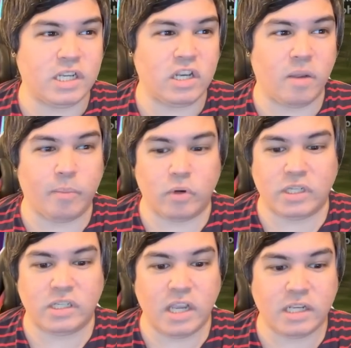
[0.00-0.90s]
in number
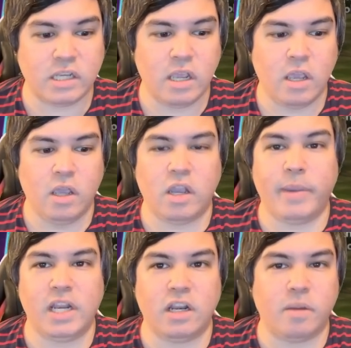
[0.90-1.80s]
6.
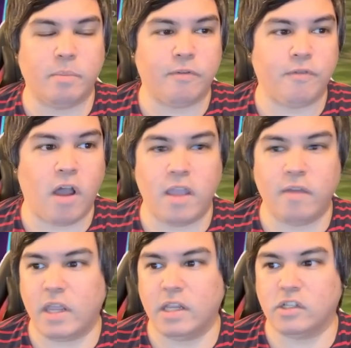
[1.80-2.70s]
Coming in at number 5
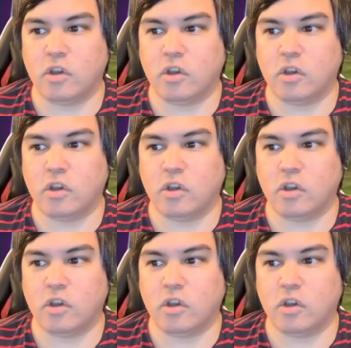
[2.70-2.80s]
is